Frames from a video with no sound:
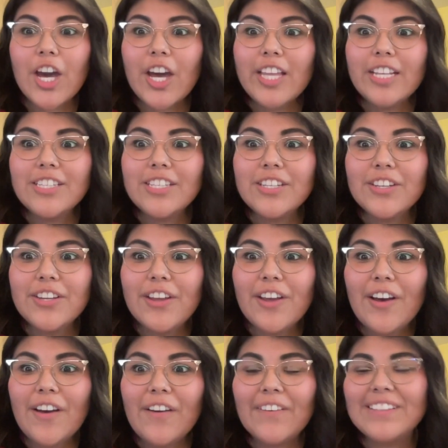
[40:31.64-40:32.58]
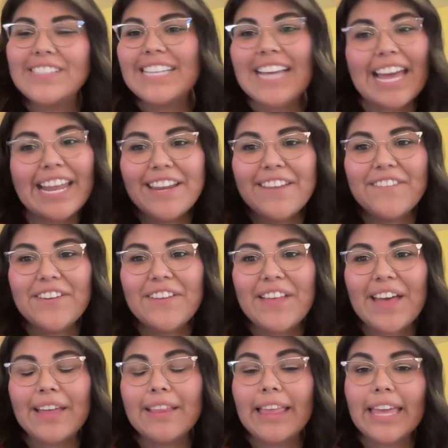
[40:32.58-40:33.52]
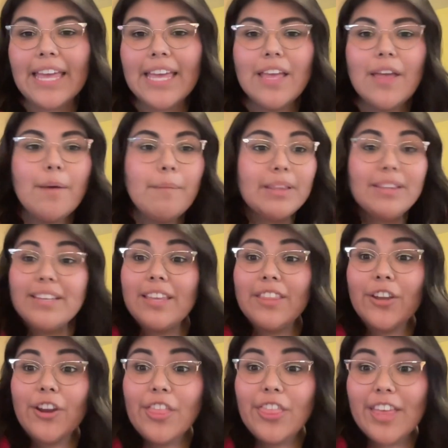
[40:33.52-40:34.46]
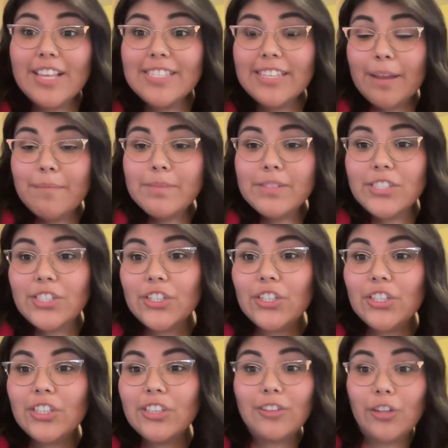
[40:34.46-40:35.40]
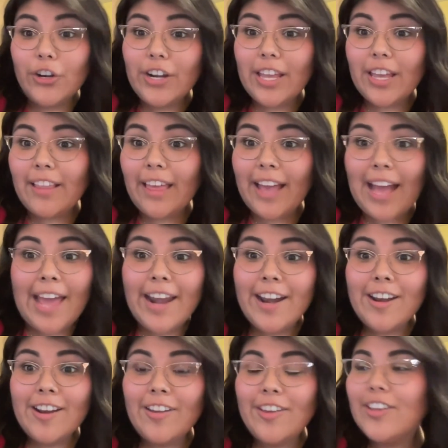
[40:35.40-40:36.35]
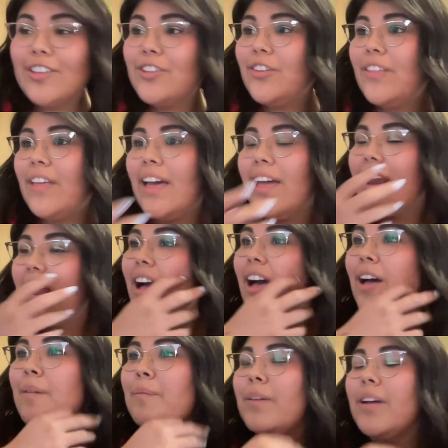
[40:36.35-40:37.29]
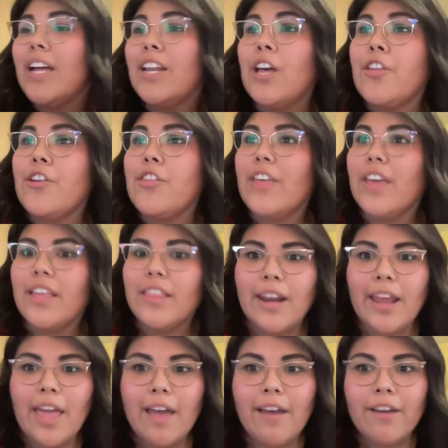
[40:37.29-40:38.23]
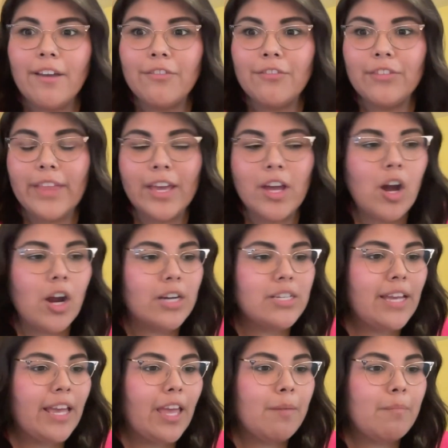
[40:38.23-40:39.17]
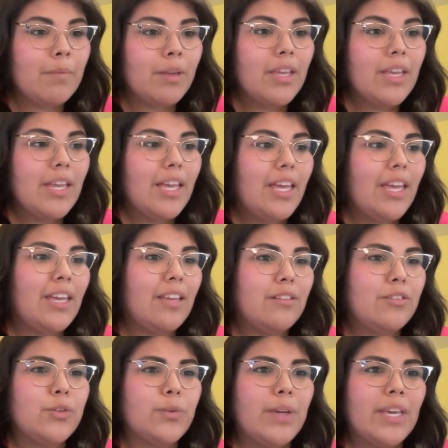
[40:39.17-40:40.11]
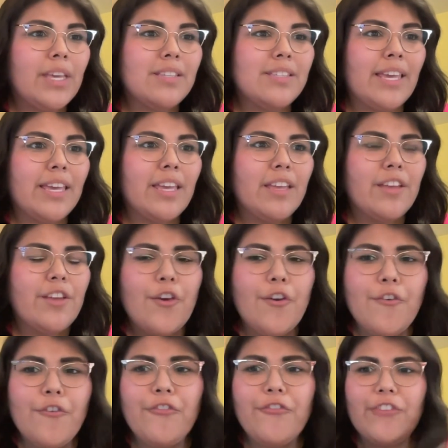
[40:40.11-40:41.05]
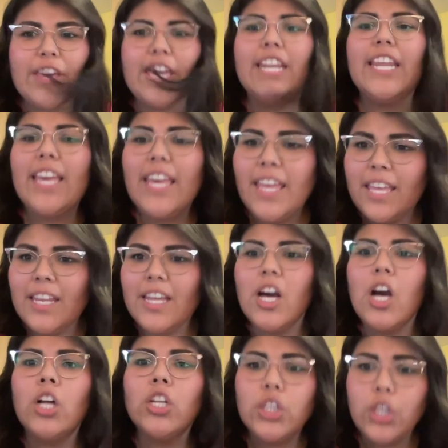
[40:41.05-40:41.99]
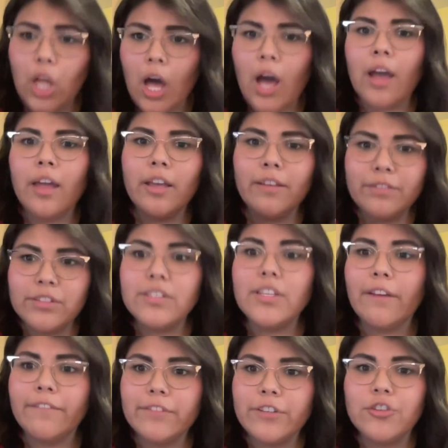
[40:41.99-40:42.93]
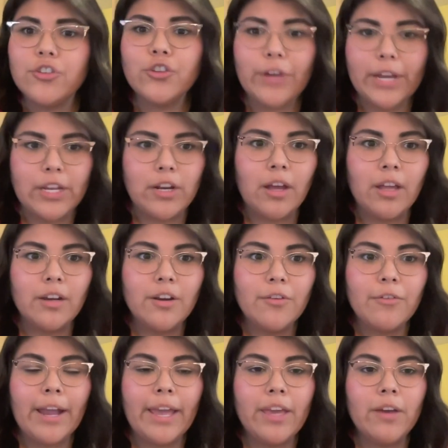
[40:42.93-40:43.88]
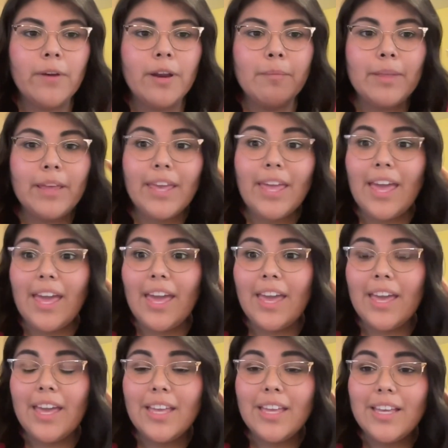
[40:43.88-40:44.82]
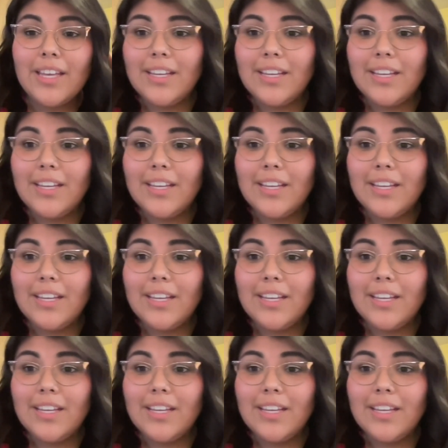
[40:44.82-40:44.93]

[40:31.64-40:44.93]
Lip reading: Good to know. See, I didn't even know that. Like, but see, there are things that I'm still learning. Like, I didn't know you could do that. Another thing that I have like a hard time it doing is like feeding it a lot of stuff to train on, right? Where I'm like, hey,